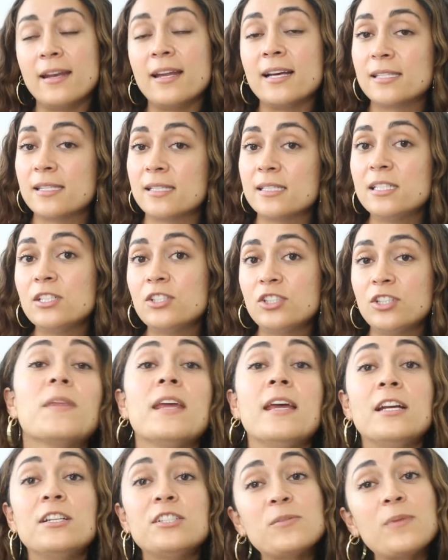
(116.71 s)
an
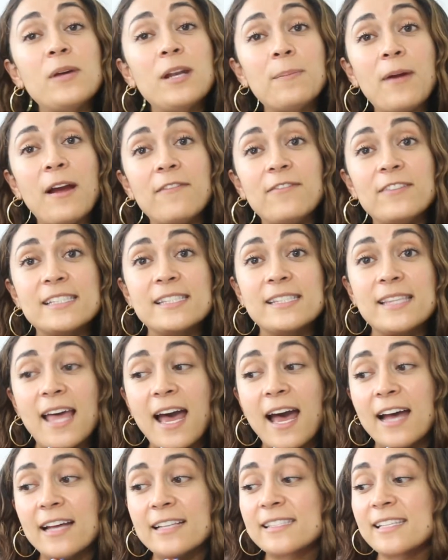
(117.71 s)
esthetician. Just want to preface
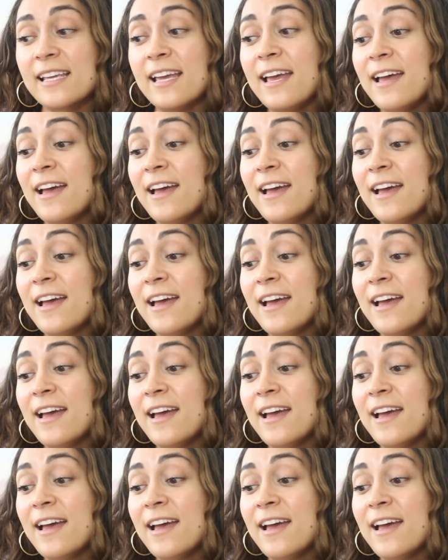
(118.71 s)
that.